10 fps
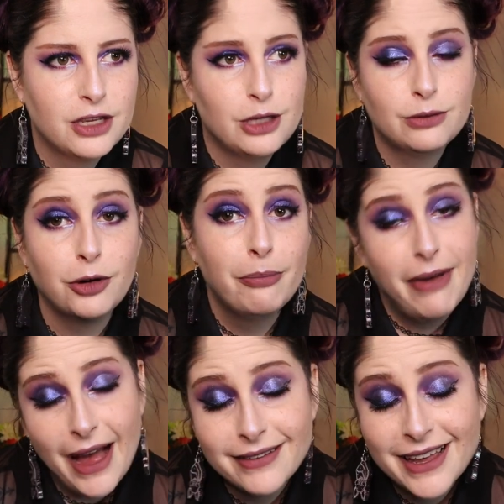cute little
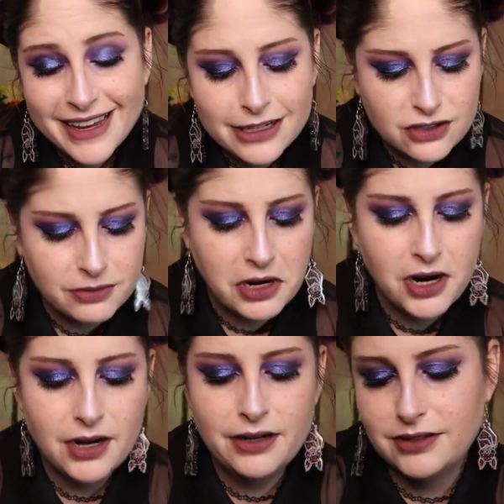bat leggings from
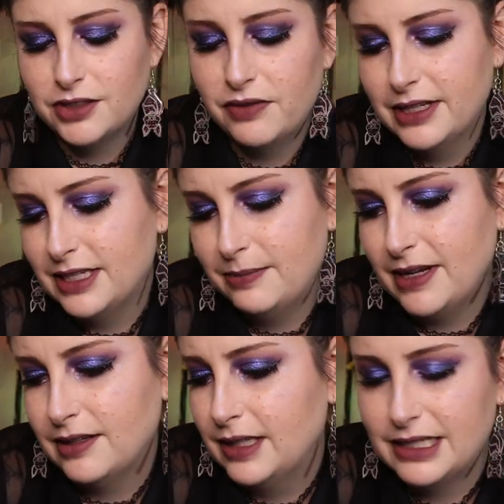her, and so this is
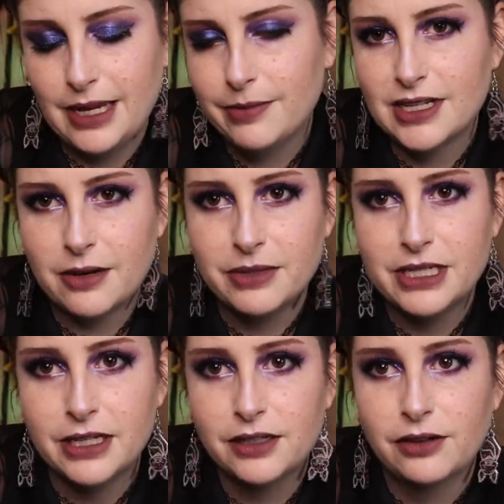basically the same exact
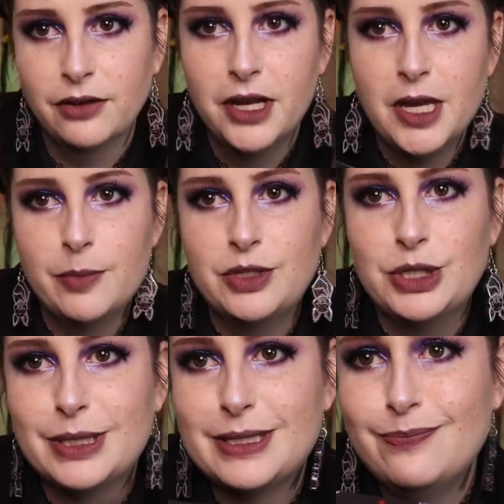material, but
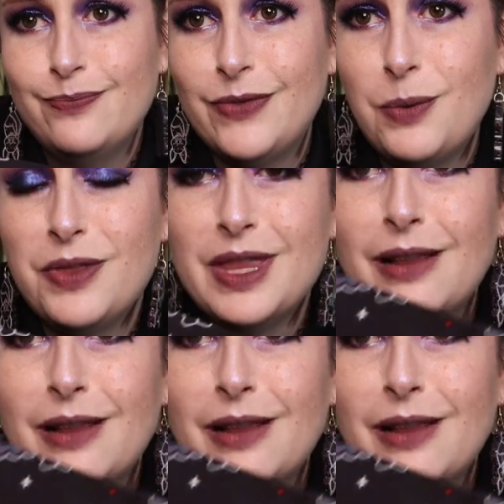just with the